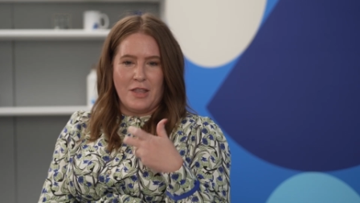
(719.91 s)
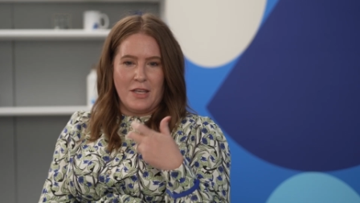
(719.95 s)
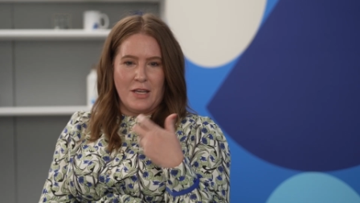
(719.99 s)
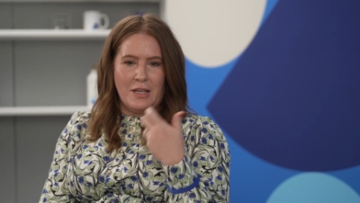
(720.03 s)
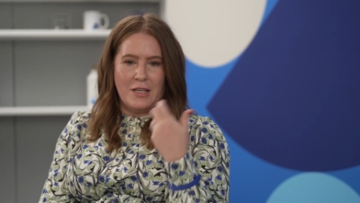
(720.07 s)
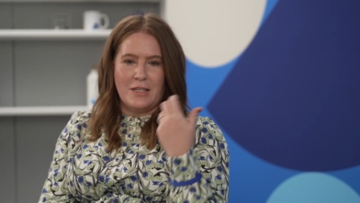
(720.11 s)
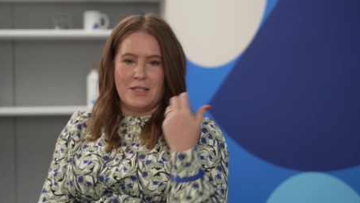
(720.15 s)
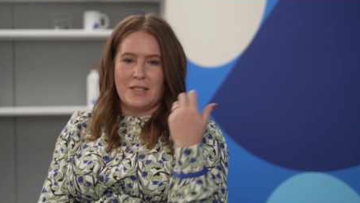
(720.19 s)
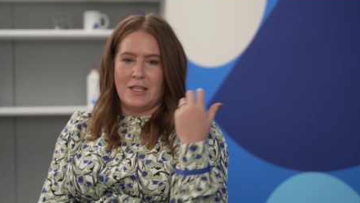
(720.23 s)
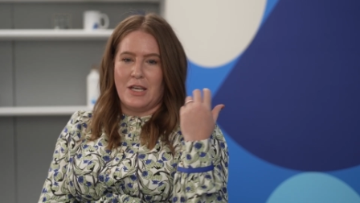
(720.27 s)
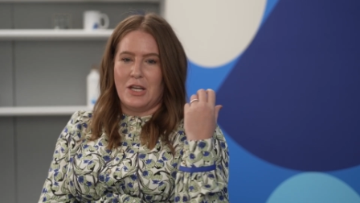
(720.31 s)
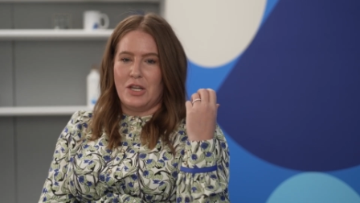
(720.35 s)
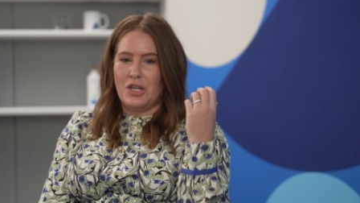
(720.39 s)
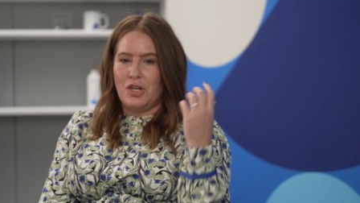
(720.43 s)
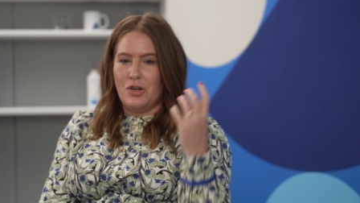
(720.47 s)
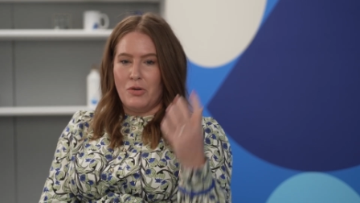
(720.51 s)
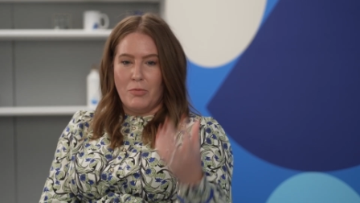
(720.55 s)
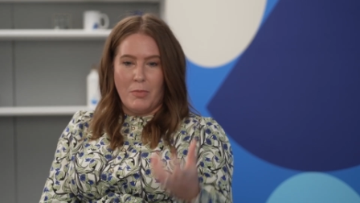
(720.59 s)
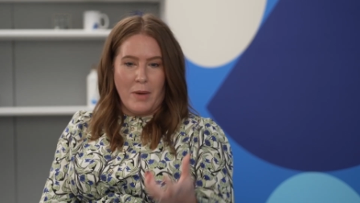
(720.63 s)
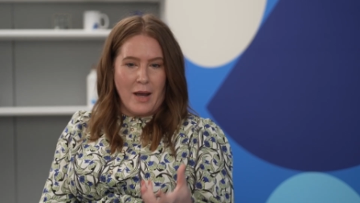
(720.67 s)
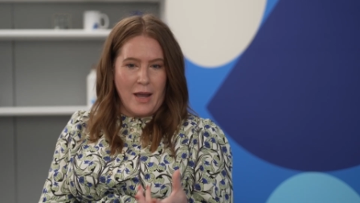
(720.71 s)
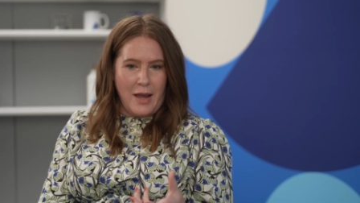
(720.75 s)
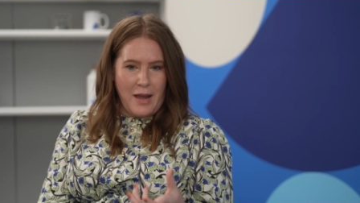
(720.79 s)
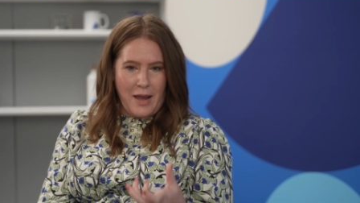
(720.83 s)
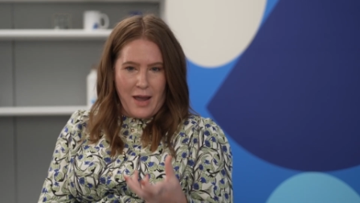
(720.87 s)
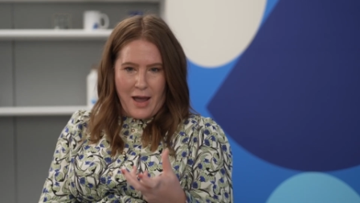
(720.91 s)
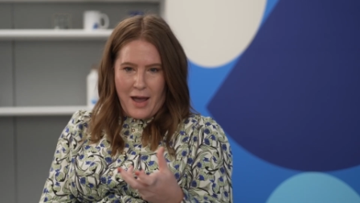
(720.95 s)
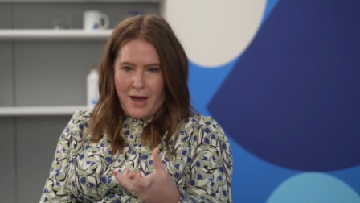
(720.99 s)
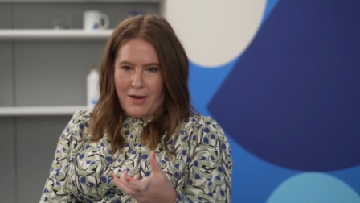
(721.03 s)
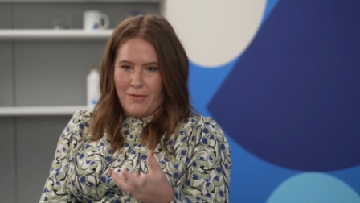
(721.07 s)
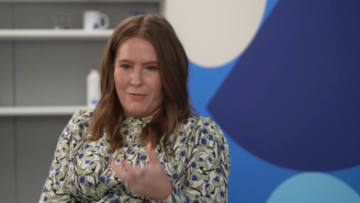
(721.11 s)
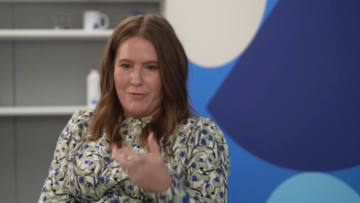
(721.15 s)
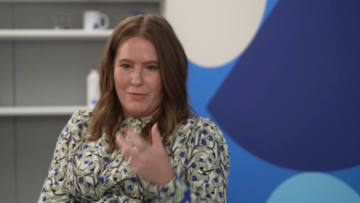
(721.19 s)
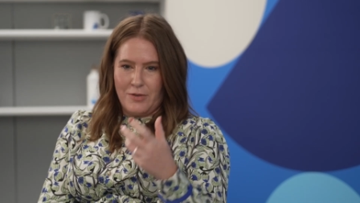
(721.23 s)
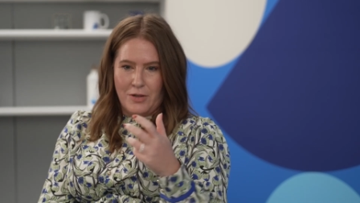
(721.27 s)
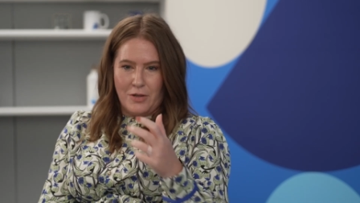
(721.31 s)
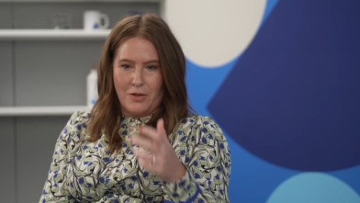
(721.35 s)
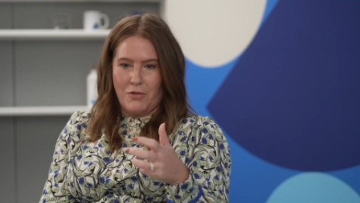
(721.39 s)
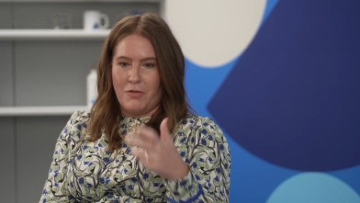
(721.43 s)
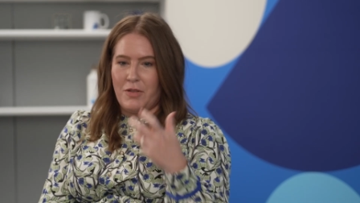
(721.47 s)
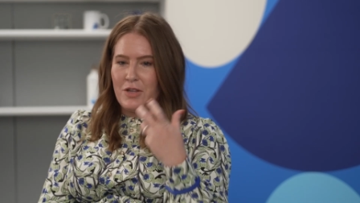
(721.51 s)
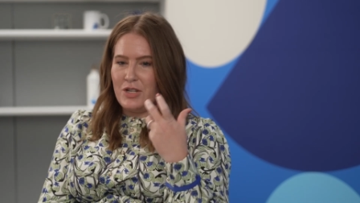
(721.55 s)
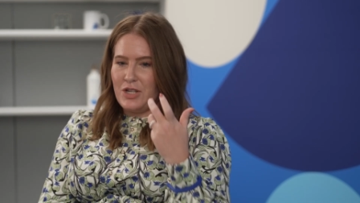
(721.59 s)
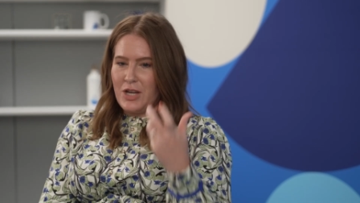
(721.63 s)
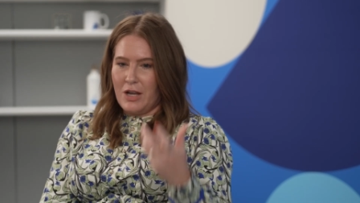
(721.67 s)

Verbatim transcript: things that you might have, you know, the